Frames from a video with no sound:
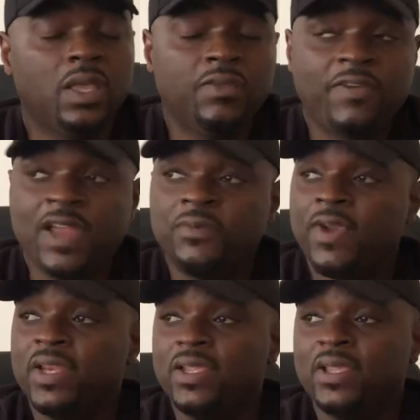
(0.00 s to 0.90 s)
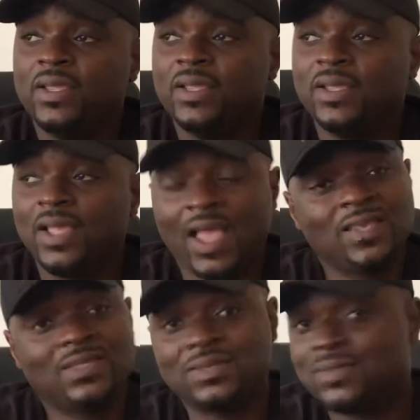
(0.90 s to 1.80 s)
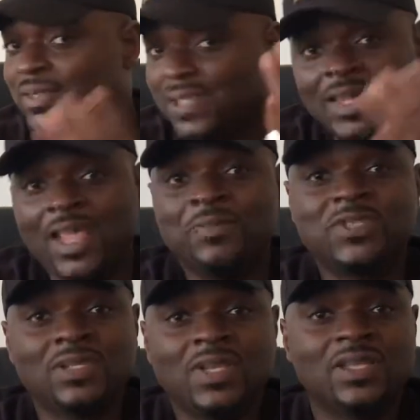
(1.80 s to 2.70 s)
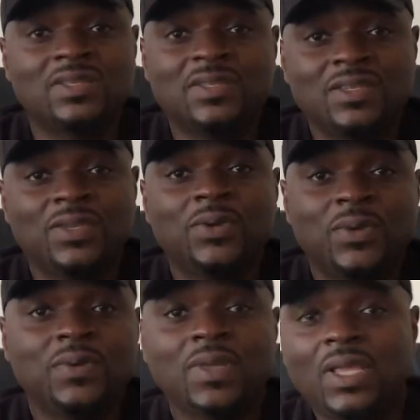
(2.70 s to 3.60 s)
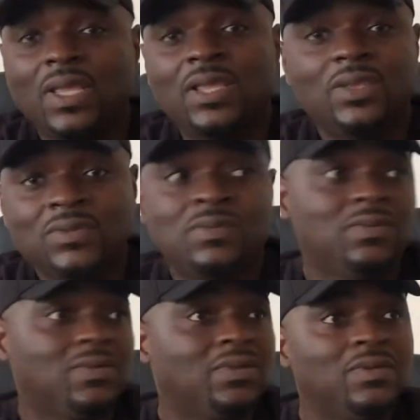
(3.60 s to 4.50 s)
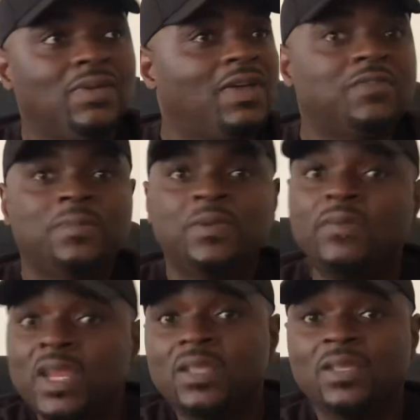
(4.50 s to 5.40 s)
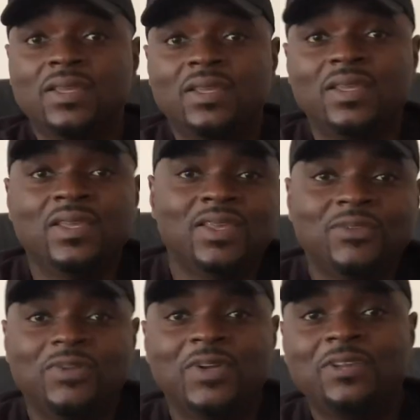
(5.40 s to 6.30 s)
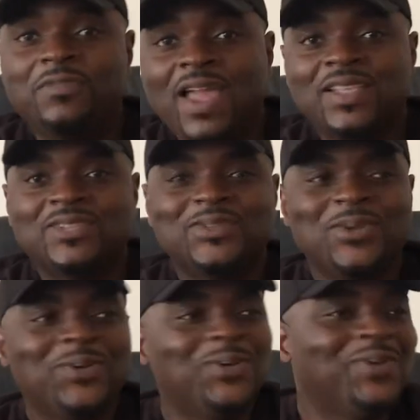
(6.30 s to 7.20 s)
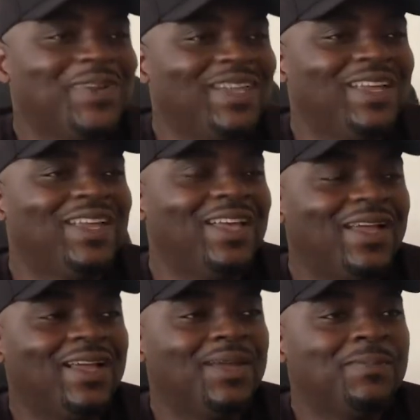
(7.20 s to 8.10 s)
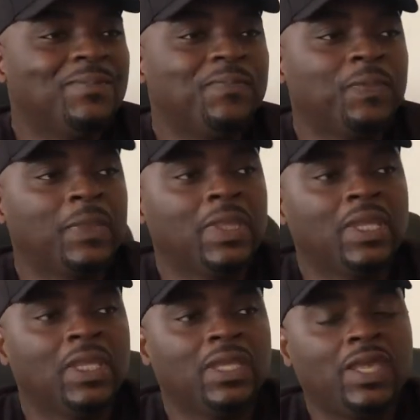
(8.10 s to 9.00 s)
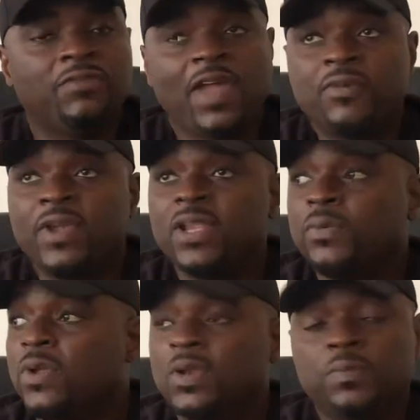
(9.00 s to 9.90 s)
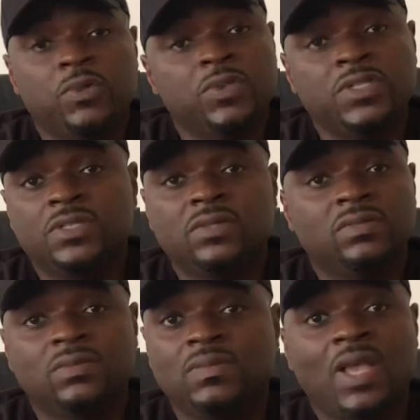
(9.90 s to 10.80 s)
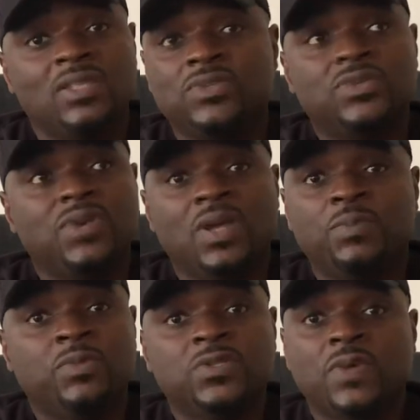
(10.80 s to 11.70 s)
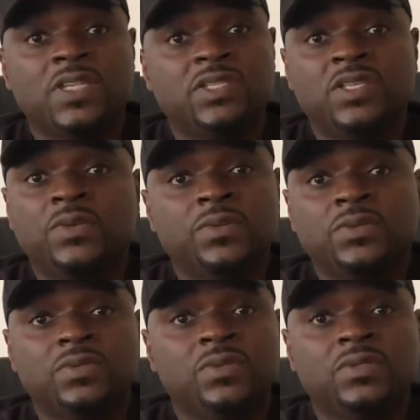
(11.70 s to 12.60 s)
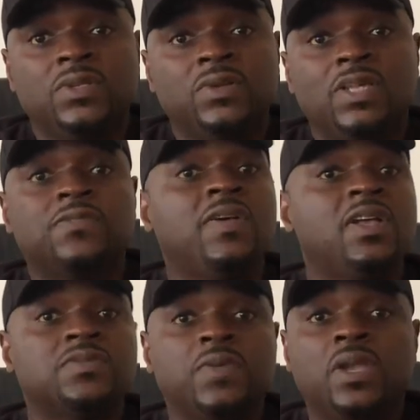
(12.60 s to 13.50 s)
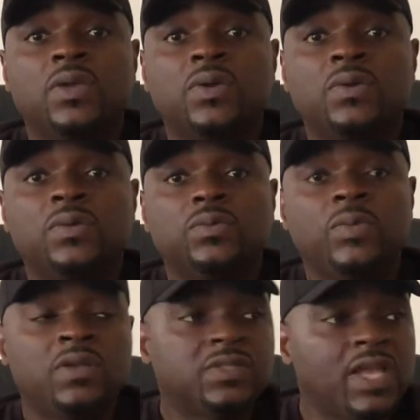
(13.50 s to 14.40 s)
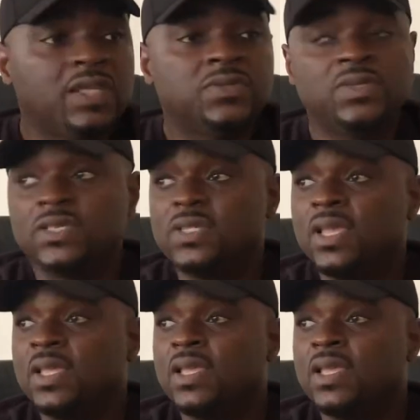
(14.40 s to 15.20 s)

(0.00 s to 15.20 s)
Fight Ready, as the name suggests, you know, you have to be ready for the fight. So, Fight Ready, we're gonna push, as usual, push Wasiru, you know, as far as we can go. World title is there.